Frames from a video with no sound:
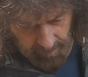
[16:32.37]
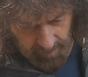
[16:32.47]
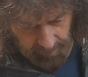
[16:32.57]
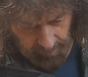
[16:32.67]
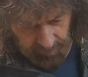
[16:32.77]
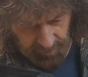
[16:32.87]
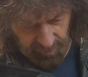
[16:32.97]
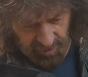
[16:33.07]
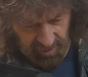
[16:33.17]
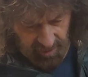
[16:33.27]
You know, when I was
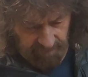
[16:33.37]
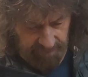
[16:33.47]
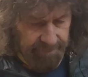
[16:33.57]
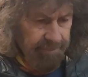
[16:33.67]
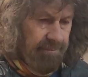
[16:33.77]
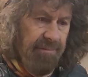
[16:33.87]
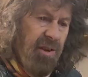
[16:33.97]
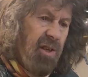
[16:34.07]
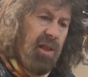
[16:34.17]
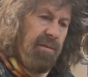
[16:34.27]
30,
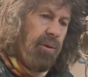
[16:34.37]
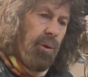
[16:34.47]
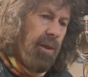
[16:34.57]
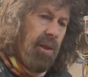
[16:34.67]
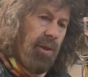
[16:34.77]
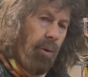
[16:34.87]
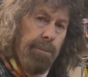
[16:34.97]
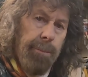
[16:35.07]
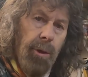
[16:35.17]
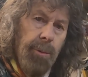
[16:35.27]
40 years
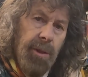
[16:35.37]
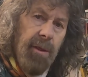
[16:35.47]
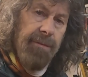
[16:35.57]
old, boy was I